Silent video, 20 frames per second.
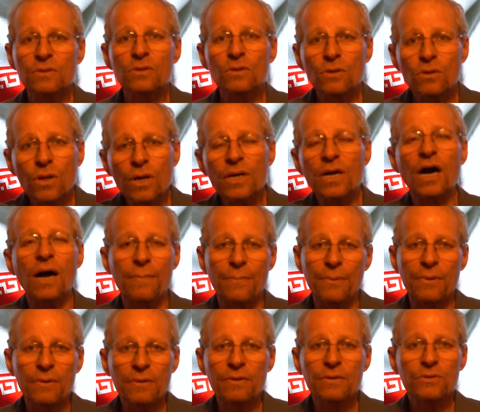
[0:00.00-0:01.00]
Look
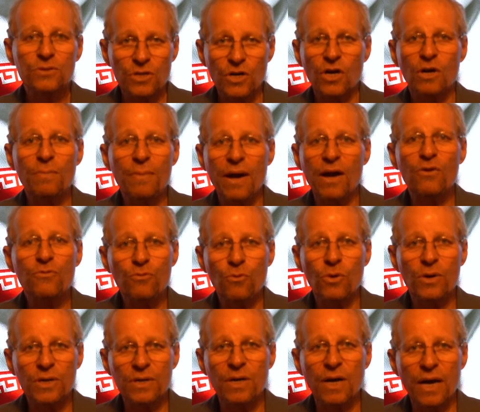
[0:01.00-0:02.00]
up. Jeremiah
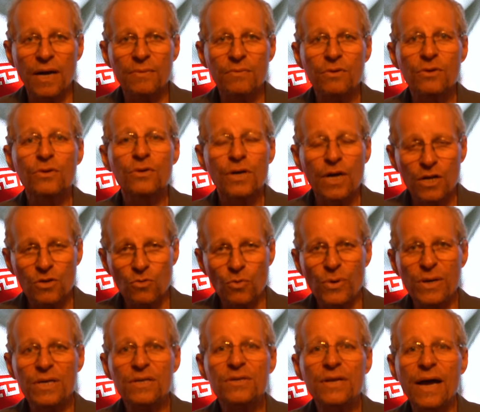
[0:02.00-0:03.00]
49, and
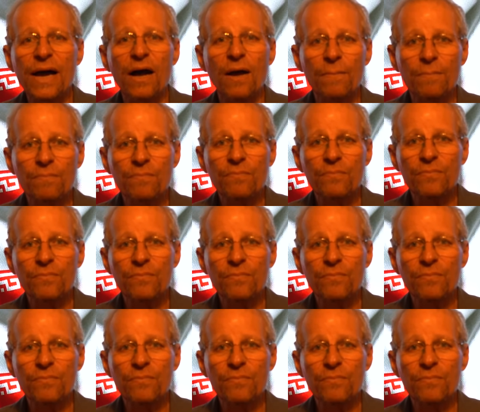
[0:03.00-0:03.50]
read down